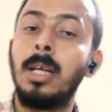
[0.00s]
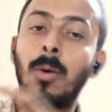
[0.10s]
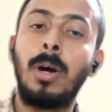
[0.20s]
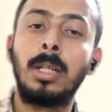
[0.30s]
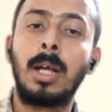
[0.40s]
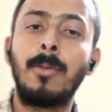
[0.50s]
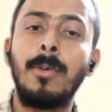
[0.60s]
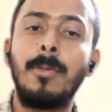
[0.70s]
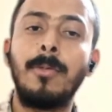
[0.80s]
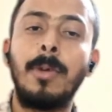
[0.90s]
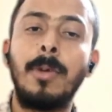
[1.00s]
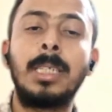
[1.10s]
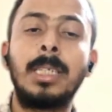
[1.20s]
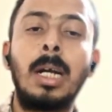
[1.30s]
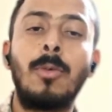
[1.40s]
in the other
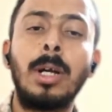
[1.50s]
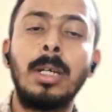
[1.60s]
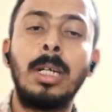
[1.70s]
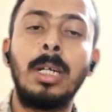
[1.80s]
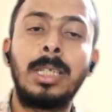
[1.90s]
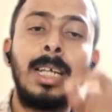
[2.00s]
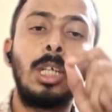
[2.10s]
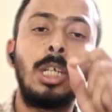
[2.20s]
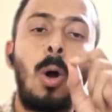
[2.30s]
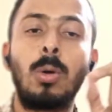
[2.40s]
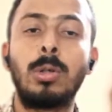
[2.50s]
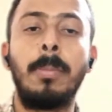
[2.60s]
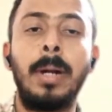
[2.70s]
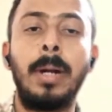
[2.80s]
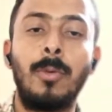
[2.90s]
VPC network, it says
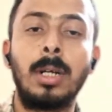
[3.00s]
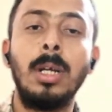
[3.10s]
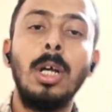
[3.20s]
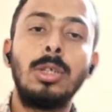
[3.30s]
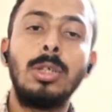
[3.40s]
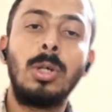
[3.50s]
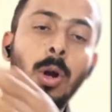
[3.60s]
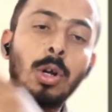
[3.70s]
auto subnetwork.